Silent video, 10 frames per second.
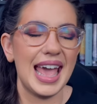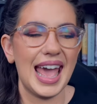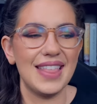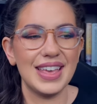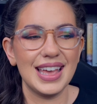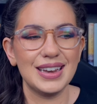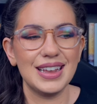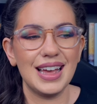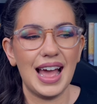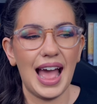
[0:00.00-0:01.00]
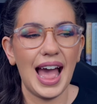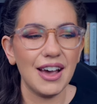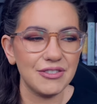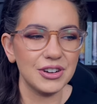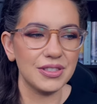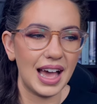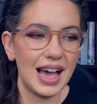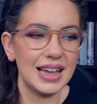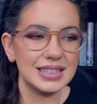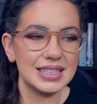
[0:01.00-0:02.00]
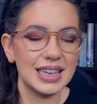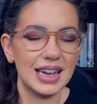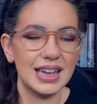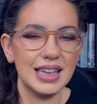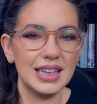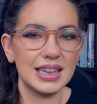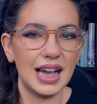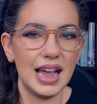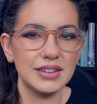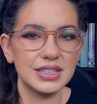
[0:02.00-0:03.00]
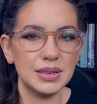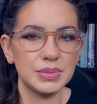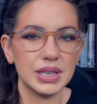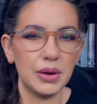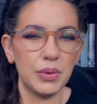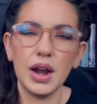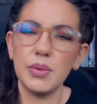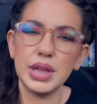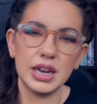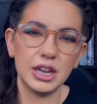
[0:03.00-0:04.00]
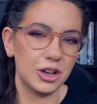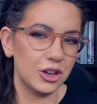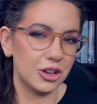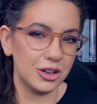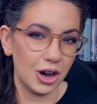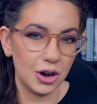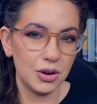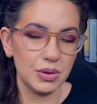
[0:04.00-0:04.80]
And then after that, it kind of seems like, where are we going to go?